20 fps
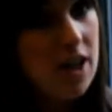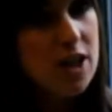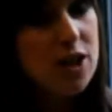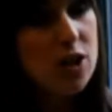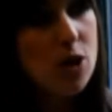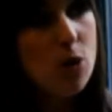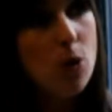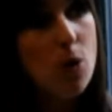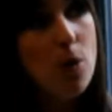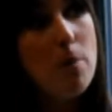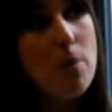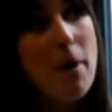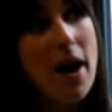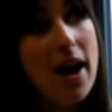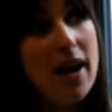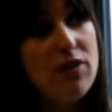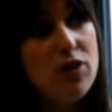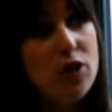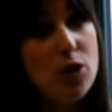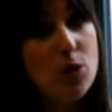So
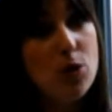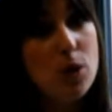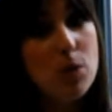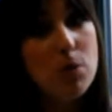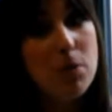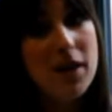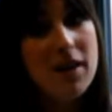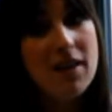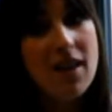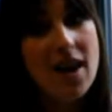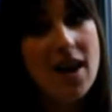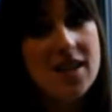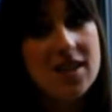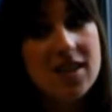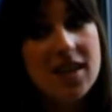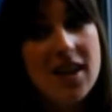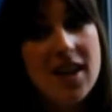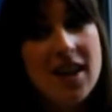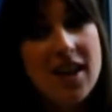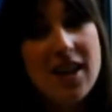my view would be that
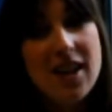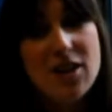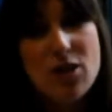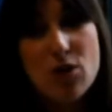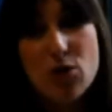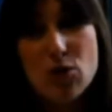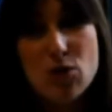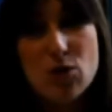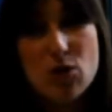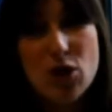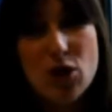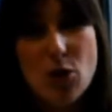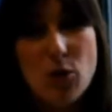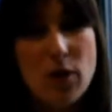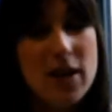there